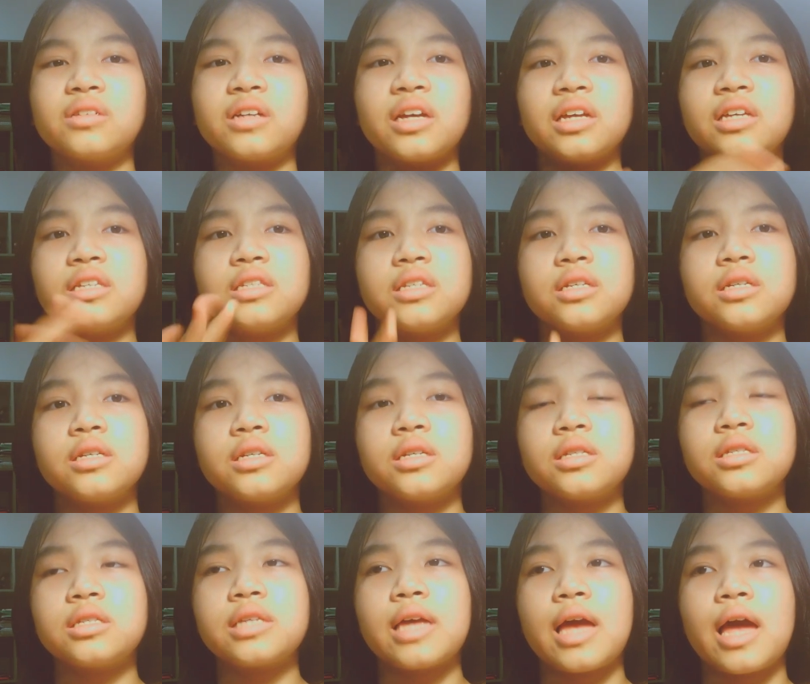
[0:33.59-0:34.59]

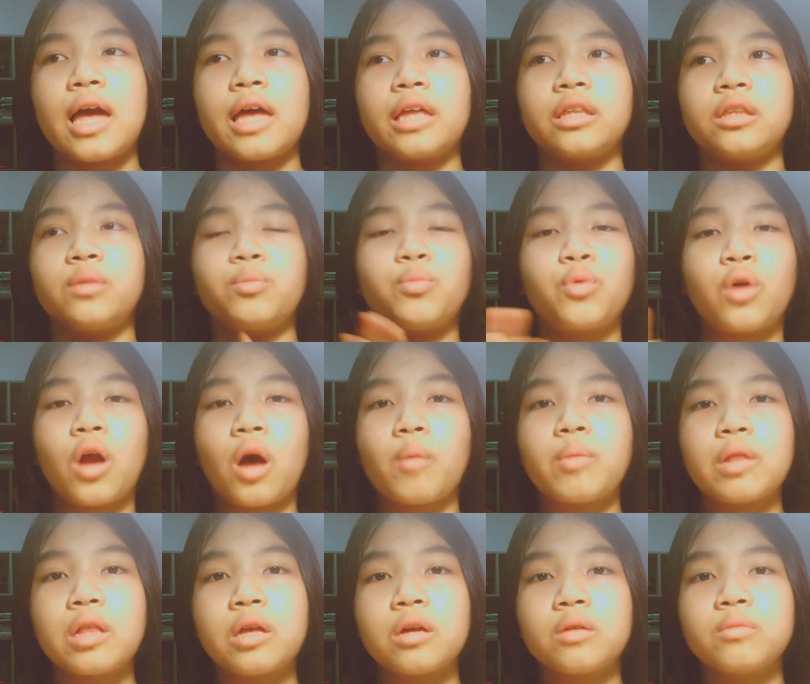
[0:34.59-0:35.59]
cases and the
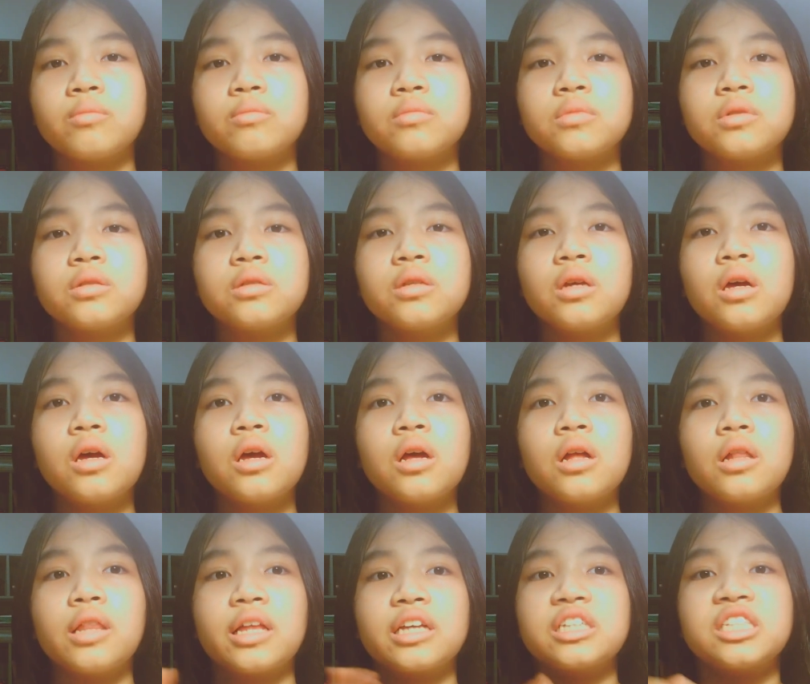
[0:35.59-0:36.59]
problems,
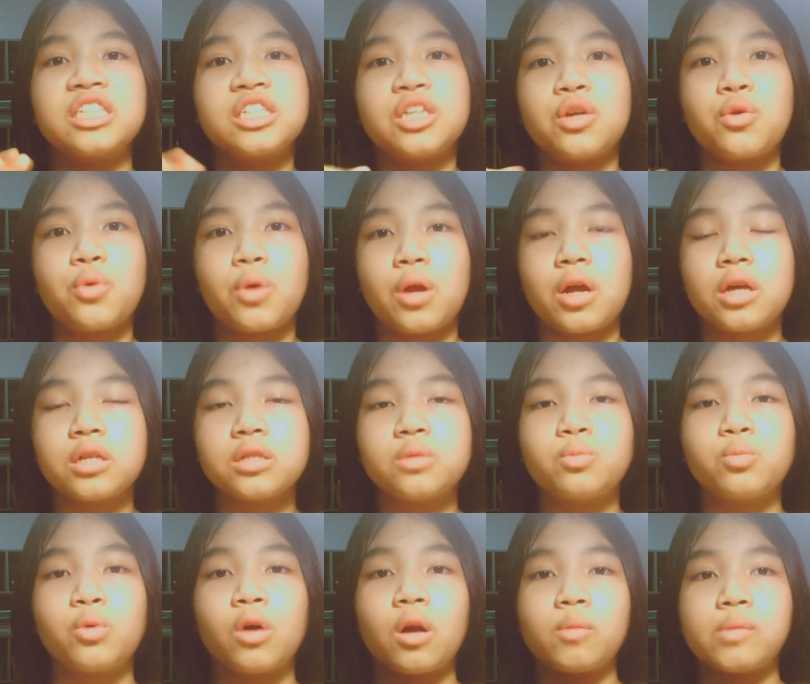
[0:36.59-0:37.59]
like serious
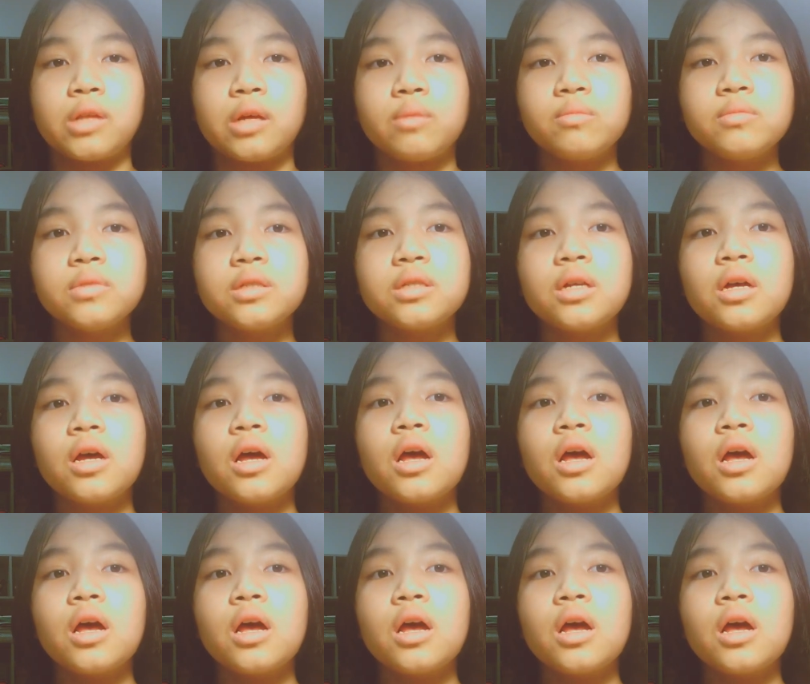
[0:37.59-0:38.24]
problems,